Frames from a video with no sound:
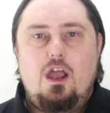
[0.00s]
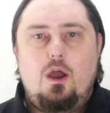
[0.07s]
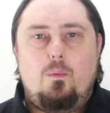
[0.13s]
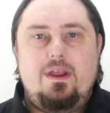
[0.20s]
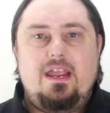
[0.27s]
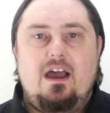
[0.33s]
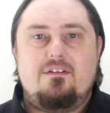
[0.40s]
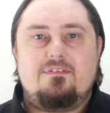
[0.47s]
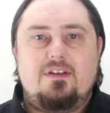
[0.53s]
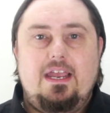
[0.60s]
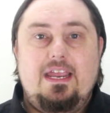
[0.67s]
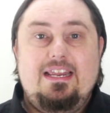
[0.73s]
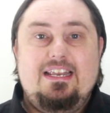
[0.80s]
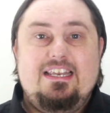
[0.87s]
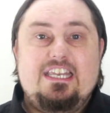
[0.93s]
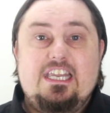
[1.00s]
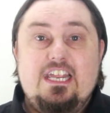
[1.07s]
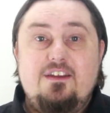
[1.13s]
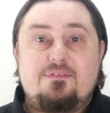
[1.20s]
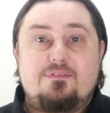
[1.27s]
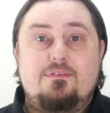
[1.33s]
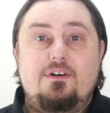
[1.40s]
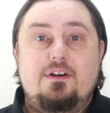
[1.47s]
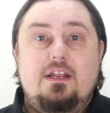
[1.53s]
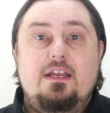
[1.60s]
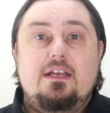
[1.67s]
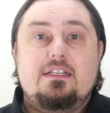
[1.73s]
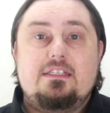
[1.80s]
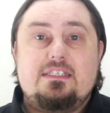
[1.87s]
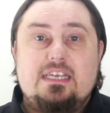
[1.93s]
we have a different
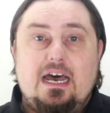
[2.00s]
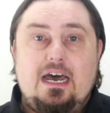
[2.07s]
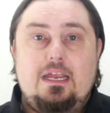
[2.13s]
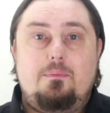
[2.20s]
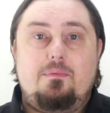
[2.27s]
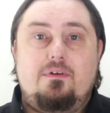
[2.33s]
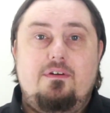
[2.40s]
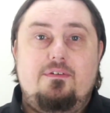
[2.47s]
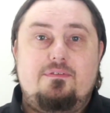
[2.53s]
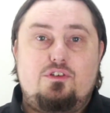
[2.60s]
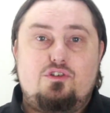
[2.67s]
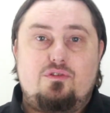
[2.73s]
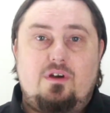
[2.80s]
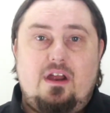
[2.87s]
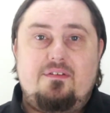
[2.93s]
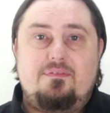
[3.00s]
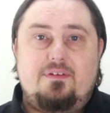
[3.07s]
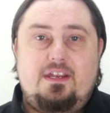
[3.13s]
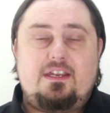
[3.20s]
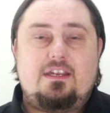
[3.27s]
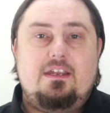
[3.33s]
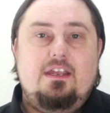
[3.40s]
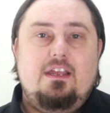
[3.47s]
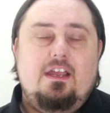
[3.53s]
type of traffic.